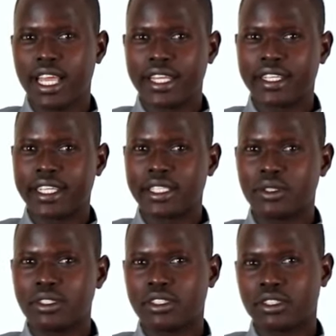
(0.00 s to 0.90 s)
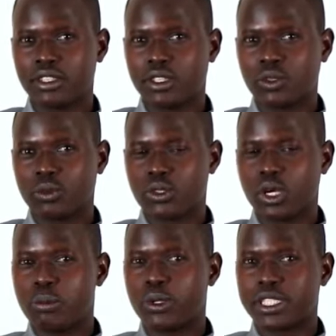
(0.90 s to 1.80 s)
And then we
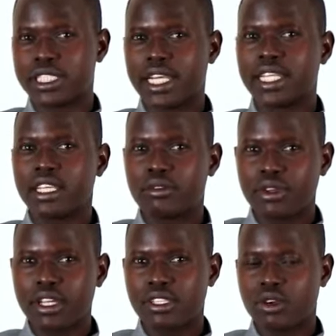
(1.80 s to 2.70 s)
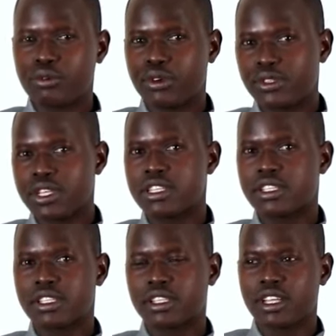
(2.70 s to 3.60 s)
talk about the turning effects of
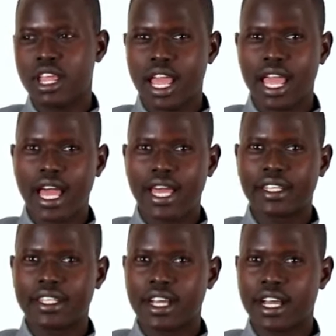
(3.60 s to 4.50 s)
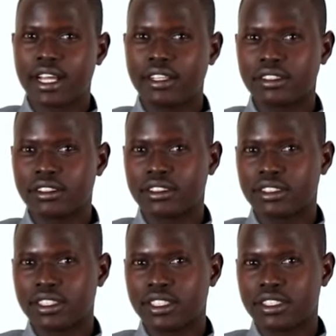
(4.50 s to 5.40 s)
forces and uh,
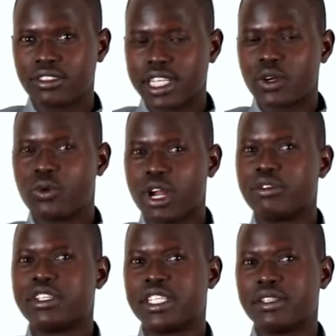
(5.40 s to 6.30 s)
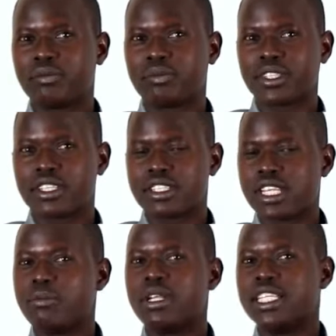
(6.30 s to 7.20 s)
center of gravity,
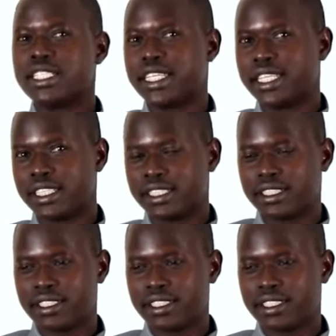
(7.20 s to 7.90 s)
stability.